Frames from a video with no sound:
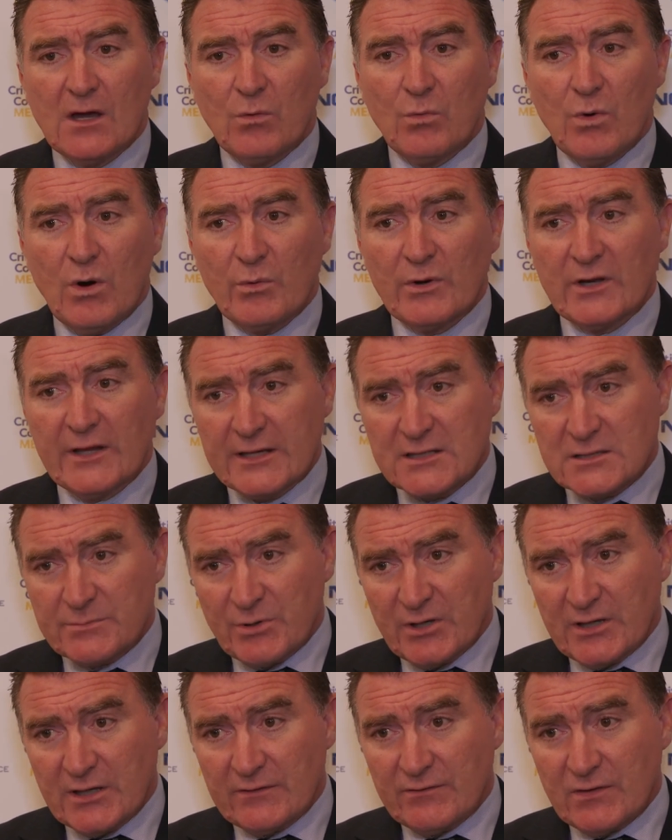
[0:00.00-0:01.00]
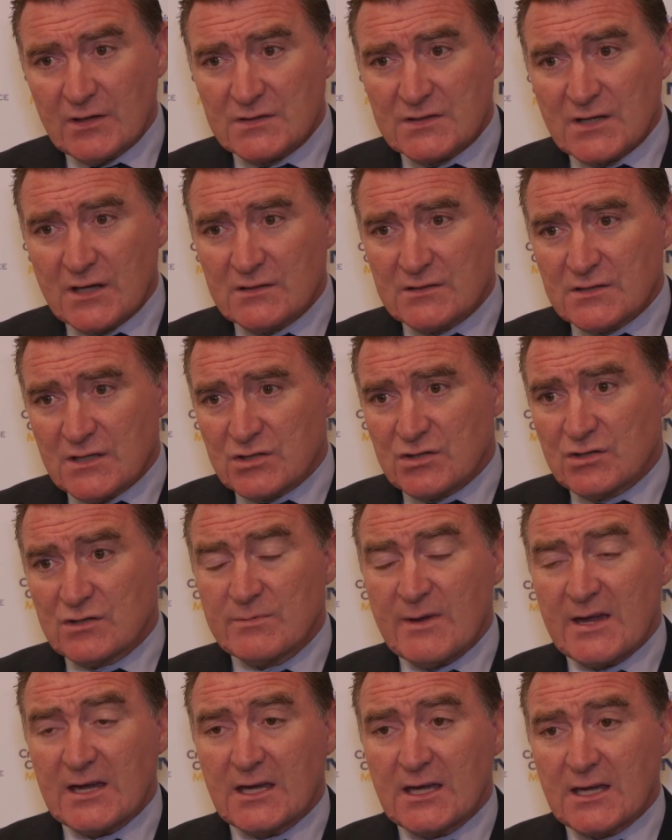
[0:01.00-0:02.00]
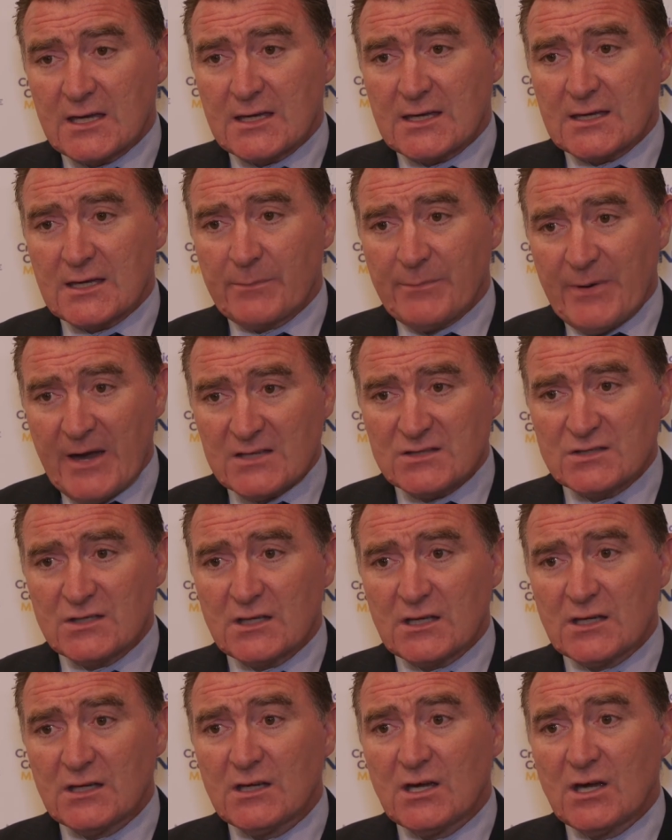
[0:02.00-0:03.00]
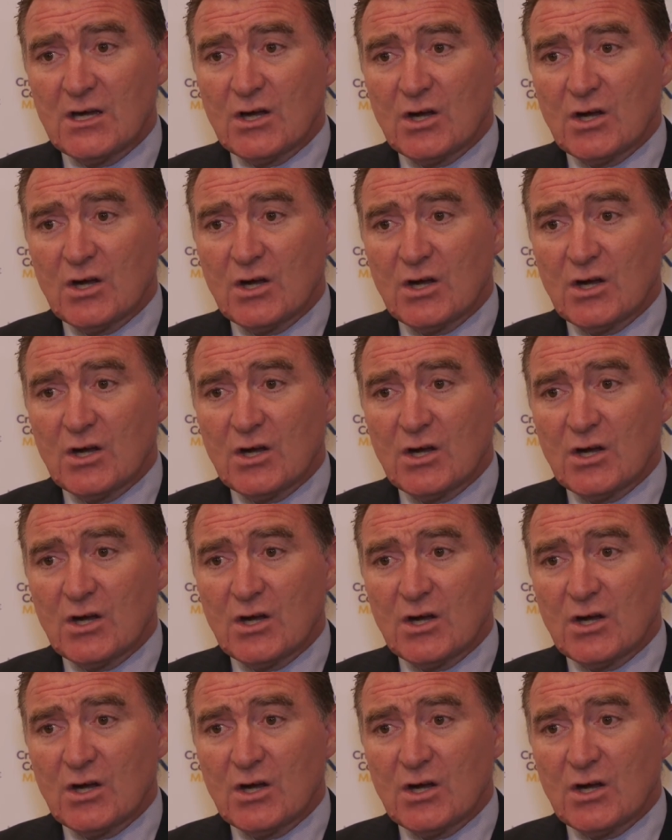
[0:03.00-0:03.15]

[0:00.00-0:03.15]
what we're led to believe is those issues about capacity